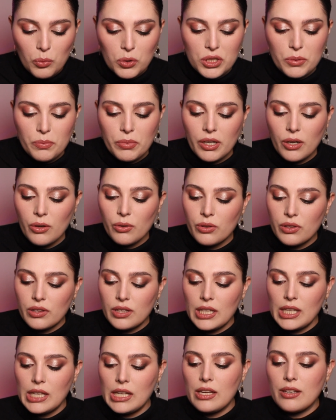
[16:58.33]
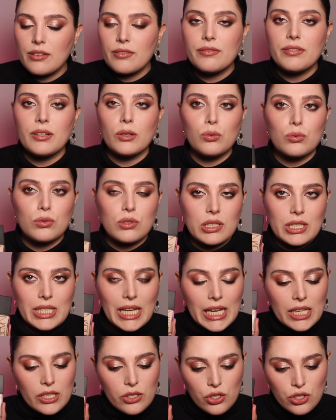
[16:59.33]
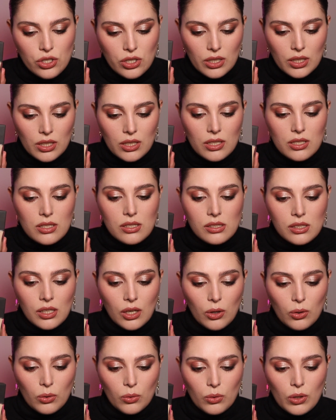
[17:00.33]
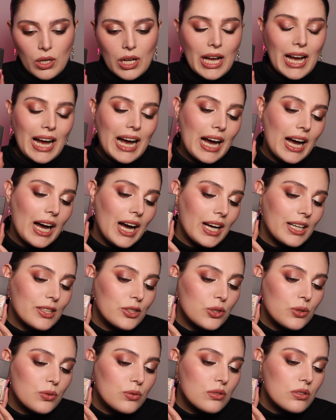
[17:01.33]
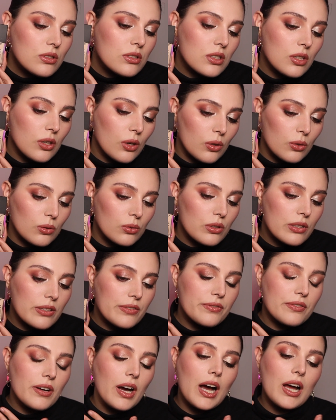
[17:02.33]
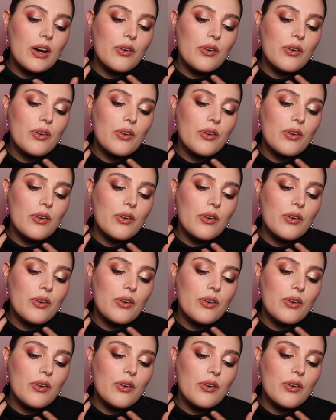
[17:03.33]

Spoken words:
What about the foundation? So I don't know if I